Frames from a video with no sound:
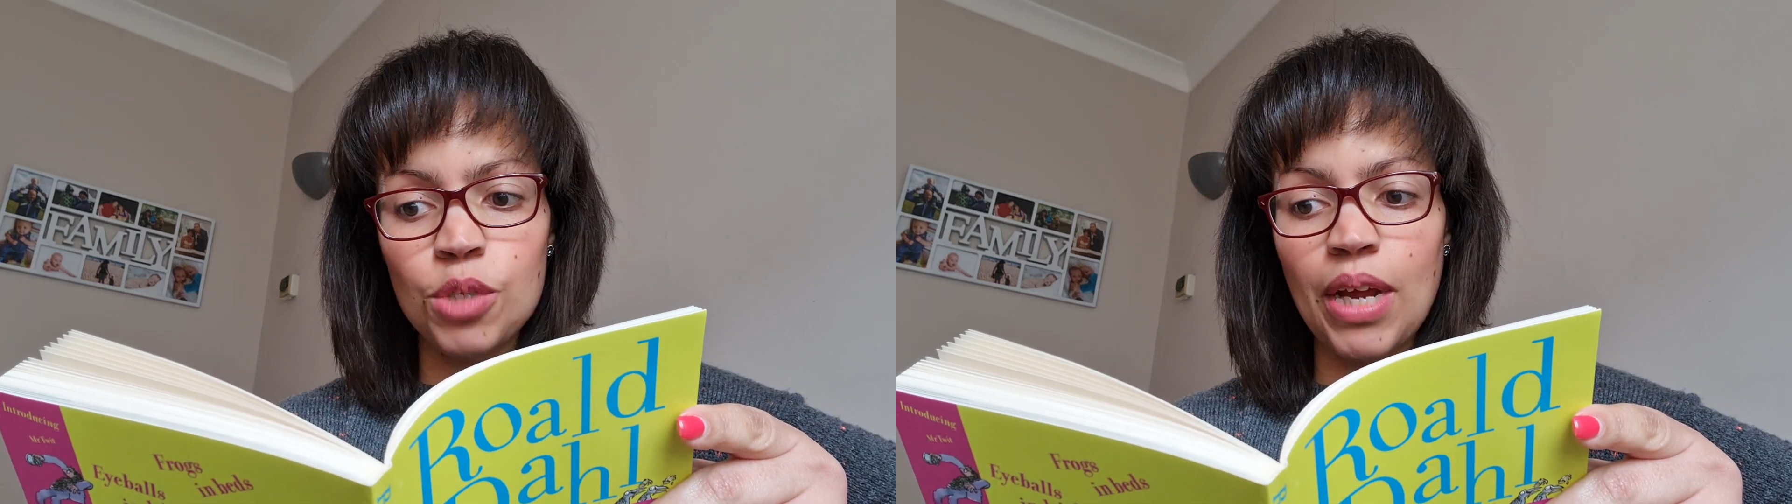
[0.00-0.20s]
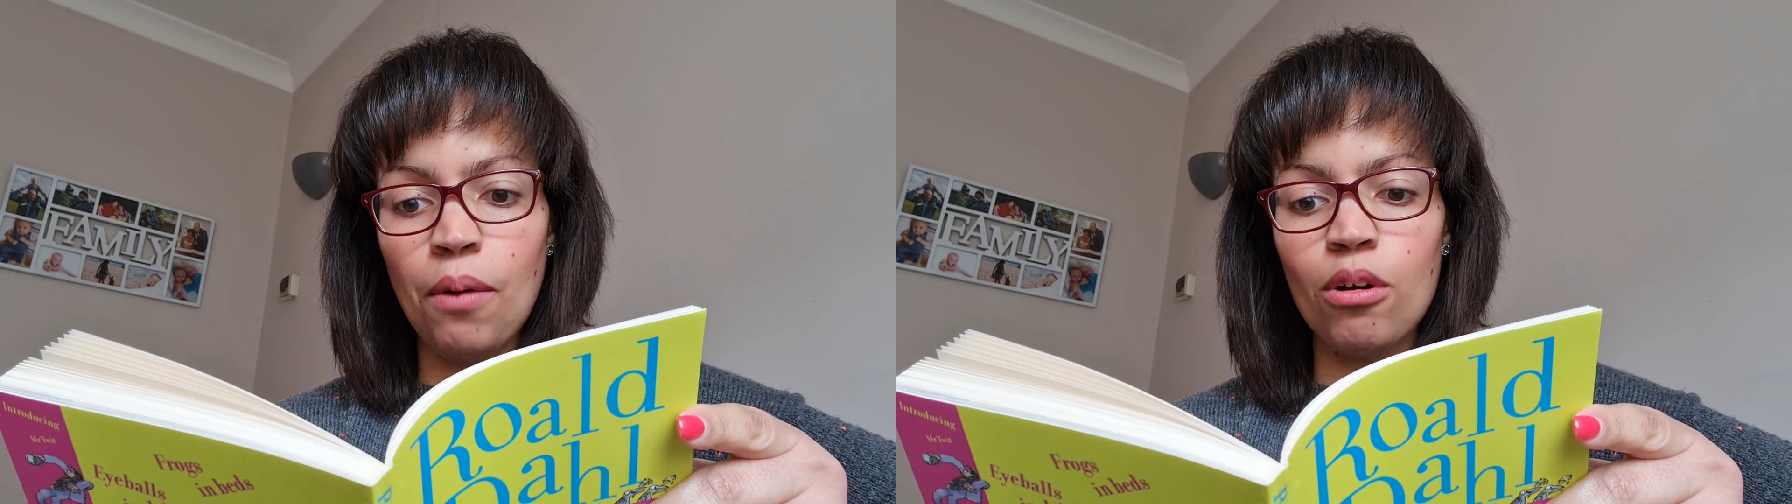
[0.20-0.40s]

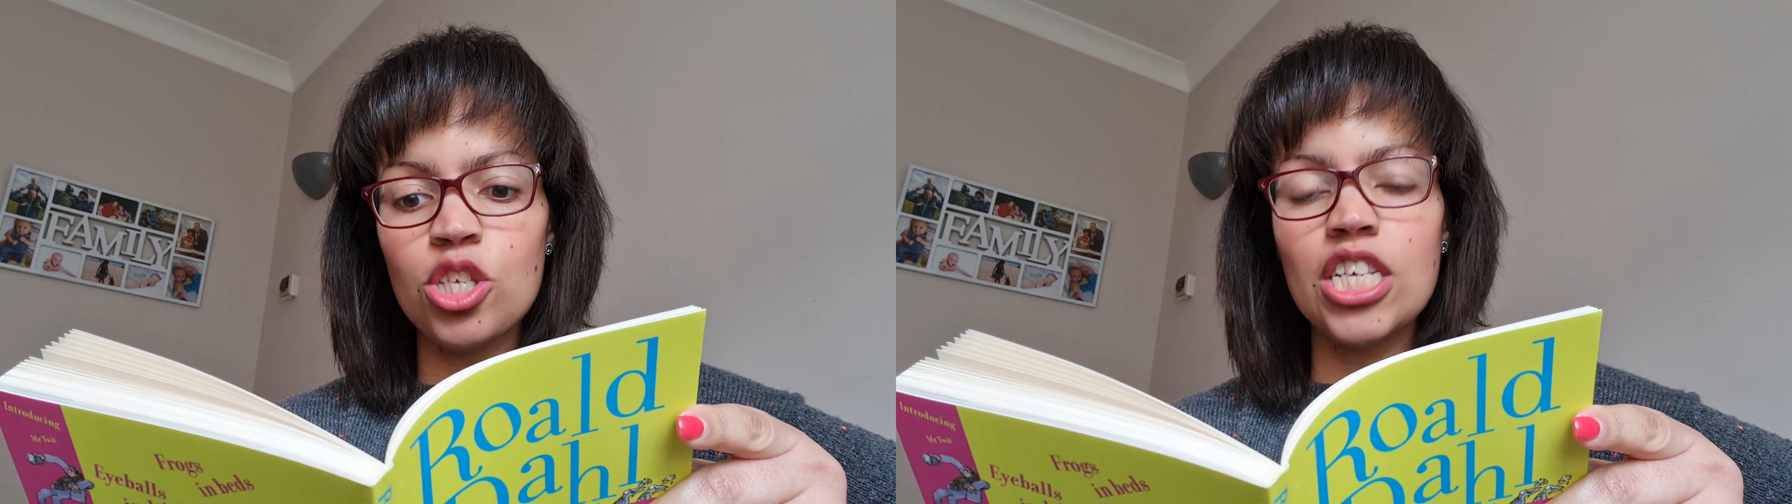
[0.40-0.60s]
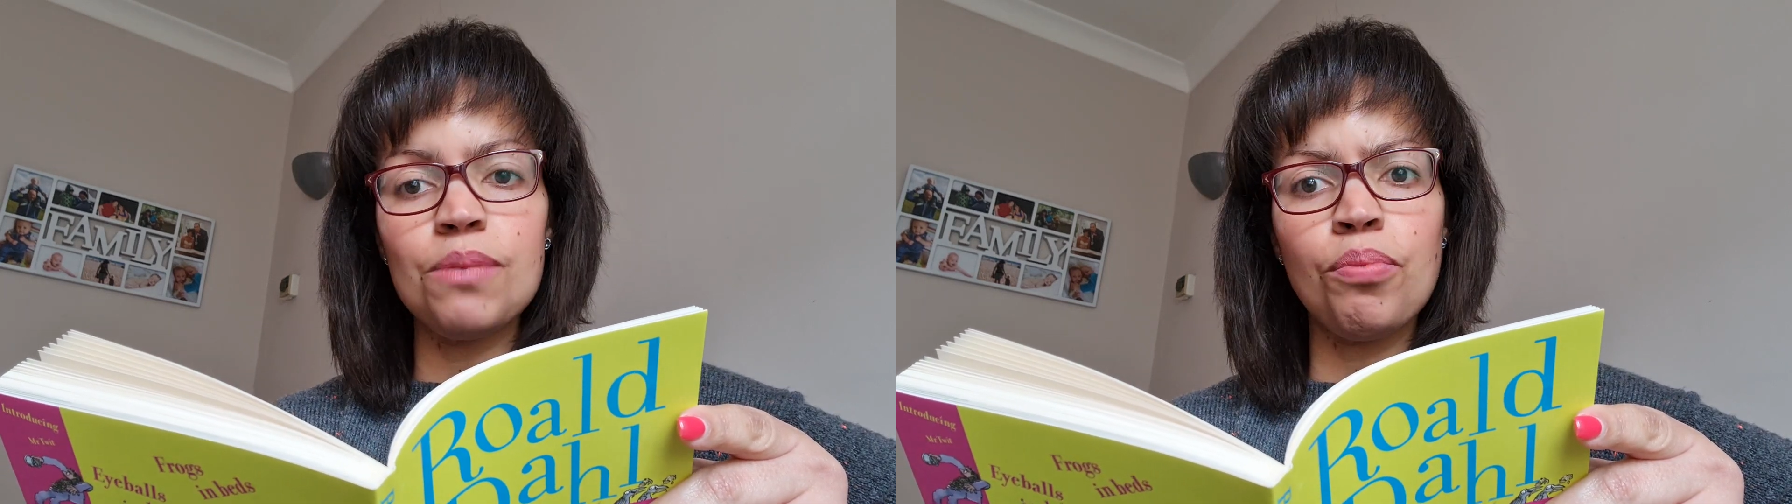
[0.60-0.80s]
Twit wash
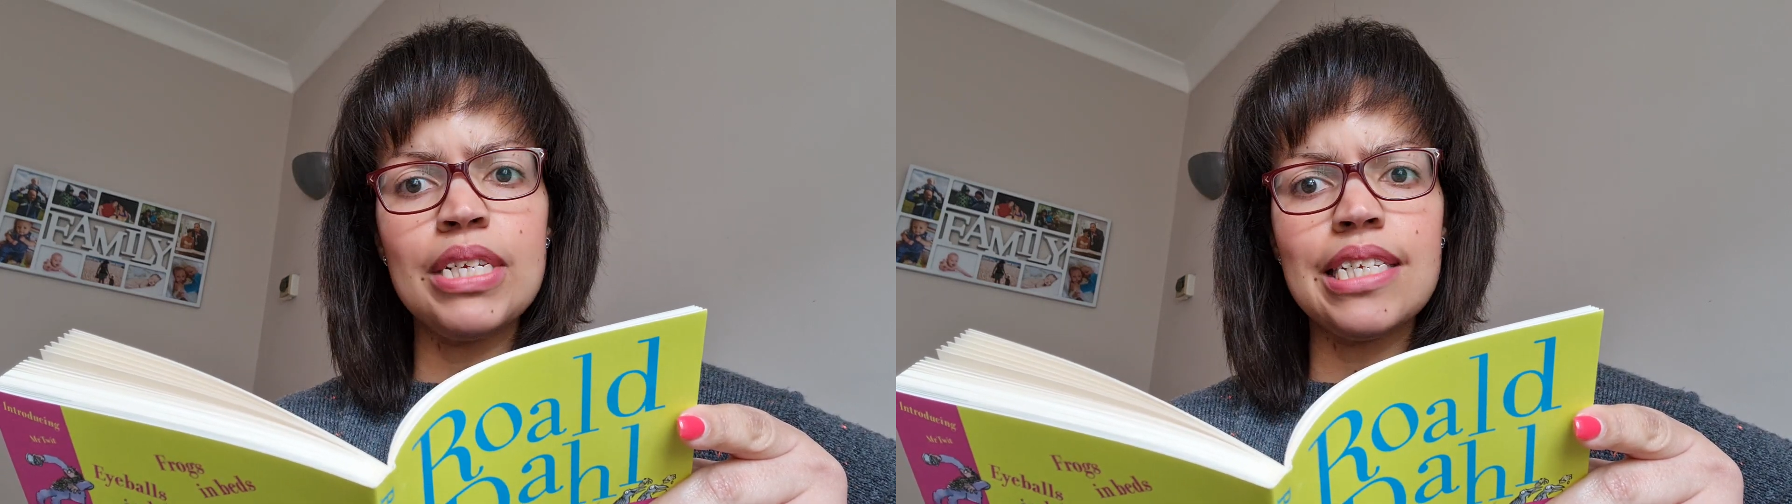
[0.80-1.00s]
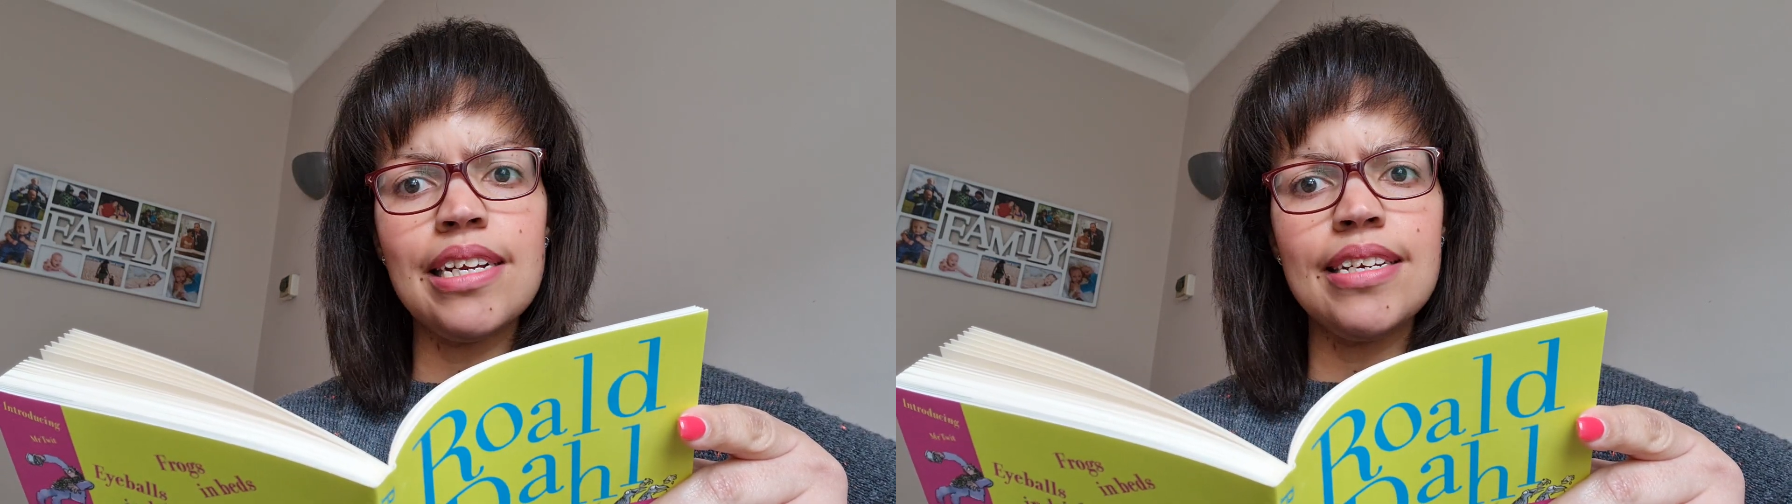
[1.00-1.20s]
this bristly,